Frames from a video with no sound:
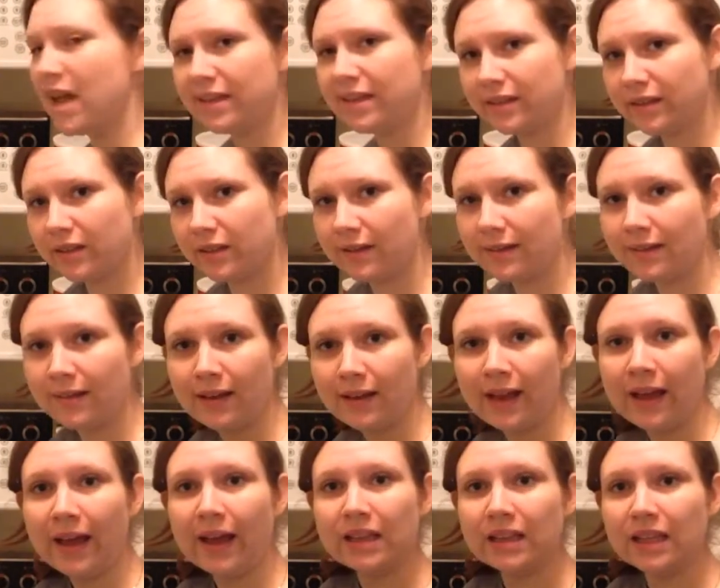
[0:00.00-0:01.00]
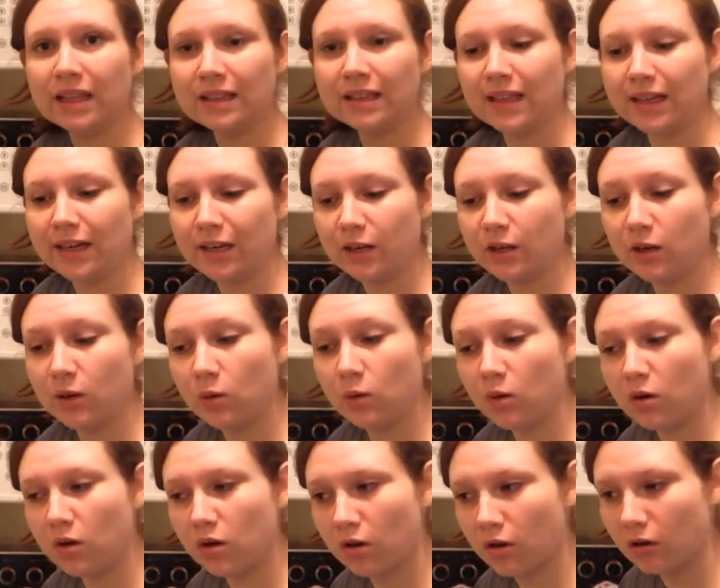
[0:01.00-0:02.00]
it and then let it
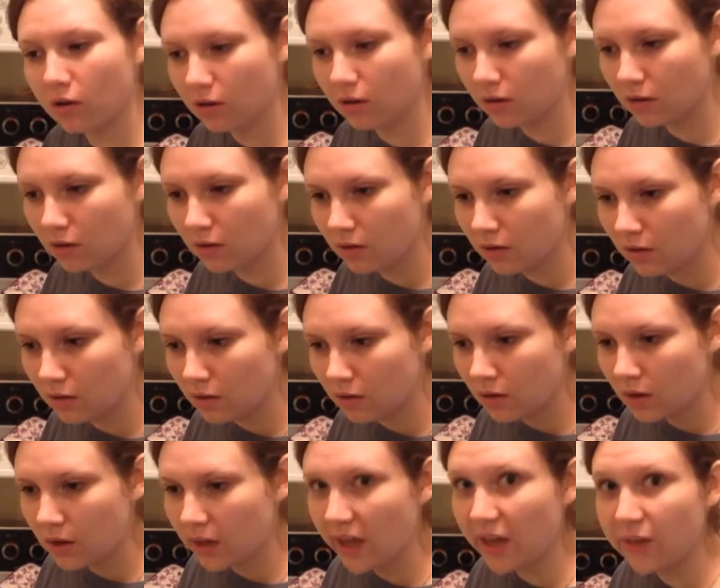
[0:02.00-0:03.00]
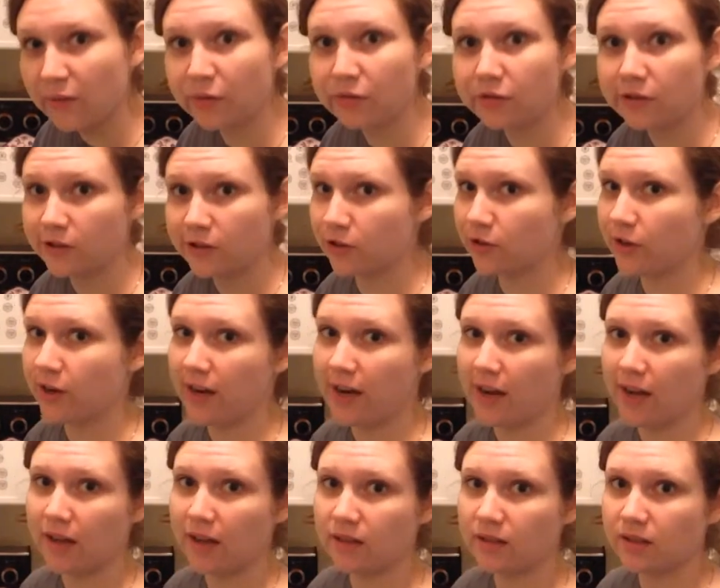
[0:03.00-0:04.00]
cool and refrigerate
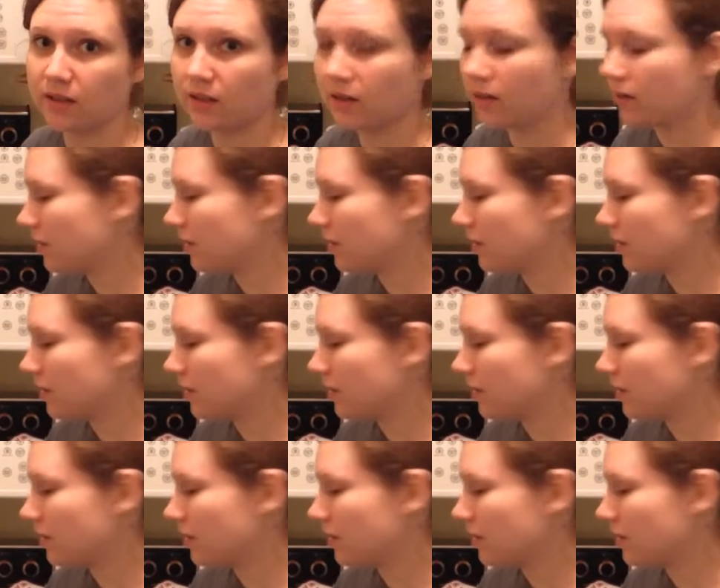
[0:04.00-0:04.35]
it.